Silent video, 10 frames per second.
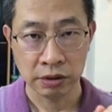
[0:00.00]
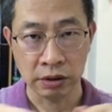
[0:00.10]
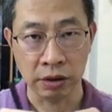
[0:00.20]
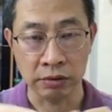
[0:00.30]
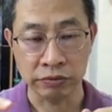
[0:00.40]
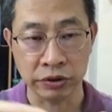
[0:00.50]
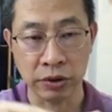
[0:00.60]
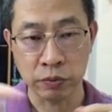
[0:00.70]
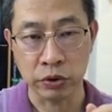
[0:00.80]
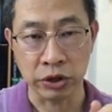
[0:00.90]
a
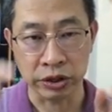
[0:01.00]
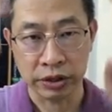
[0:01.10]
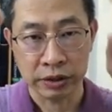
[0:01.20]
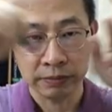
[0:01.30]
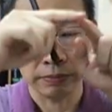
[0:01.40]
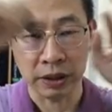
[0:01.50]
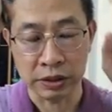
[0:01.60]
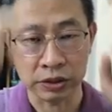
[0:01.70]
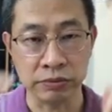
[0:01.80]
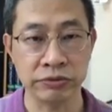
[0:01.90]
framework but
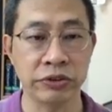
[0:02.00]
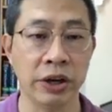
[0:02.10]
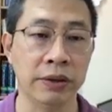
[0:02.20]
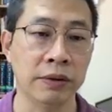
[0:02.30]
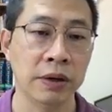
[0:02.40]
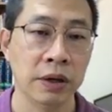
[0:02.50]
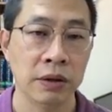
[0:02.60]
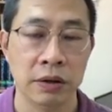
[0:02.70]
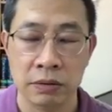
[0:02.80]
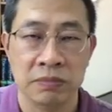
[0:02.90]
it's a frame
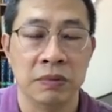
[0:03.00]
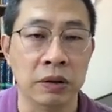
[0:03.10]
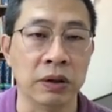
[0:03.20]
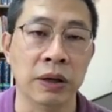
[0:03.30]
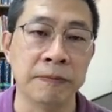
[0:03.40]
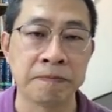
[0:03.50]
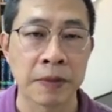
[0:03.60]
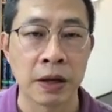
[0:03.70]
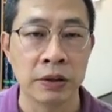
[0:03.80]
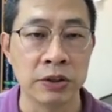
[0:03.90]
okay
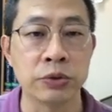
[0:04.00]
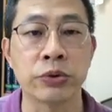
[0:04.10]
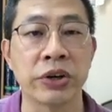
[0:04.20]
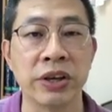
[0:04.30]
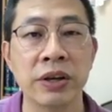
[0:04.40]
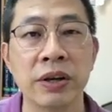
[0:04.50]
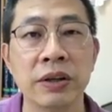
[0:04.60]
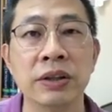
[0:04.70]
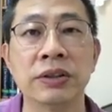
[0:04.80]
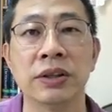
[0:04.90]
literally
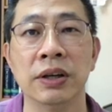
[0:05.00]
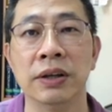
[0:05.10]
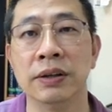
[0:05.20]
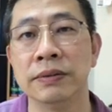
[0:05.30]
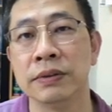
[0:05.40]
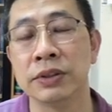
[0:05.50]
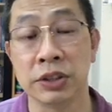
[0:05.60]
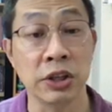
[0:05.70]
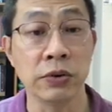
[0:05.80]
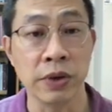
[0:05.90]
it's a
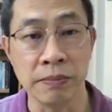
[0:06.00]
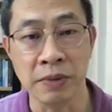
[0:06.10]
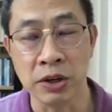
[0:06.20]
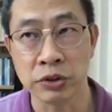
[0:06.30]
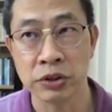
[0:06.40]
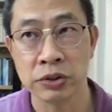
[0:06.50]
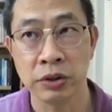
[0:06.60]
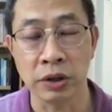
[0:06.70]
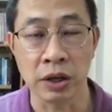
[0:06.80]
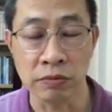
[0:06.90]
still image
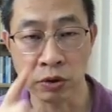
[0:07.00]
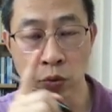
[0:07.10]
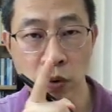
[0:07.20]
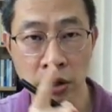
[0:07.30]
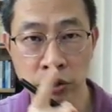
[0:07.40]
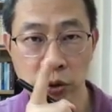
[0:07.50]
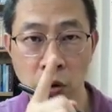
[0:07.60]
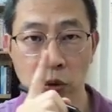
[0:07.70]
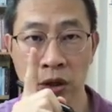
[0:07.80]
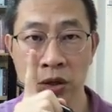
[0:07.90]
okay if you watch
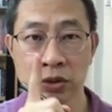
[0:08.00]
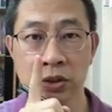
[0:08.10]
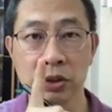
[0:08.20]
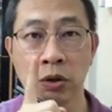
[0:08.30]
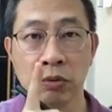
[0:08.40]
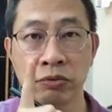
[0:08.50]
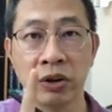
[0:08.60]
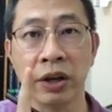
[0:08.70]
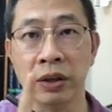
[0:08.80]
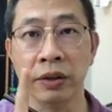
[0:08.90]
only single
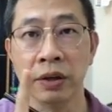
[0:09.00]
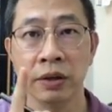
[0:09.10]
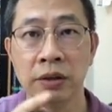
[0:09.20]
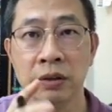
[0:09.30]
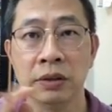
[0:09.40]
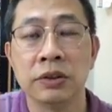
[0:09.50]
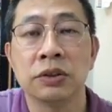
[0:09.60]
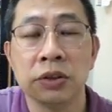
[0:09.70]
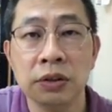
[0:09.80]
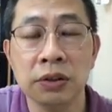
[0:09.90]
frame
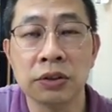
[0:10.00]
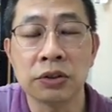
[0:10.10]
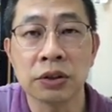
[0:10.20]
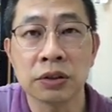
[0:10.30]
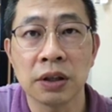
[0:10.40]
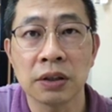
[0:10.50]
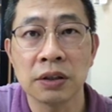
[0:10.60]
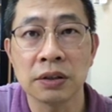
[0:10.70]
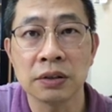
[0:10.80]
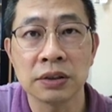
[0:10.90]
it's, it's just like
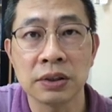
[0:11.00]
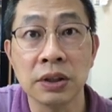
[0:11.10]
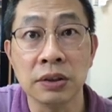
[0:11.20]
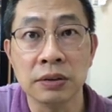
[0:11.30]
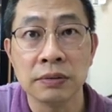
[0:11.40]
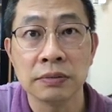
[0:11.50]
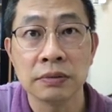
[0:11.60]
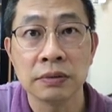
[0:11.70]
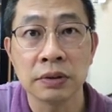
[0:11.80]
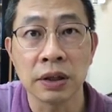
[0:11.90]
this still
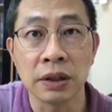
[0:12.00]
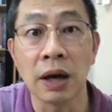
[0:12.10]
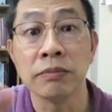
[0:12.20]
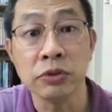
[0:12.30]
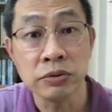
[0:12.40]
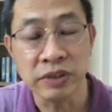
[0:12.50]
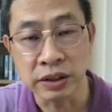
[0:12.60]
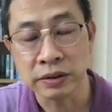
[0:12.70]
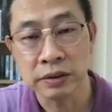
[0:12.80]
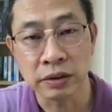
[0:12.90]
okay not moving
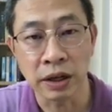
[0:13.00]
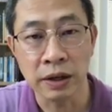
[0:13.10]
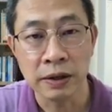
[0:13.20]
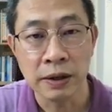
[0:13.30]
okay